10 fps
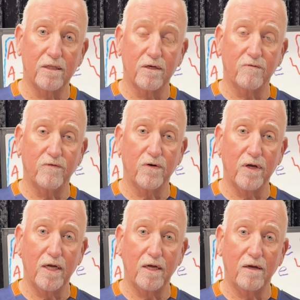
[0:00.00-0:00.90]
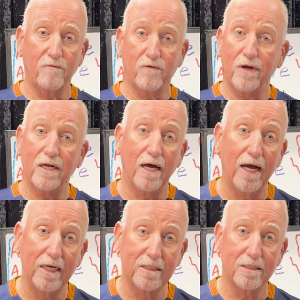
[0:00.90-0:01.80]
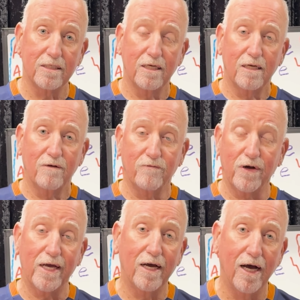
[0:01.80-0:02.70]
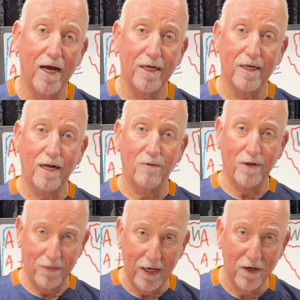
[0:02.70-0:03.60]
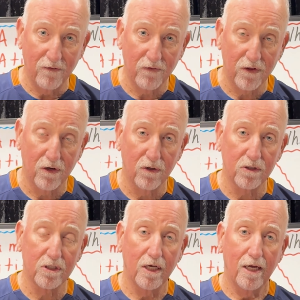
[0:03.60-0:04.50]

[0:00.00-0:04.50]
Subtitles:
They're very, very nice, very kind, and I want to thank you for those.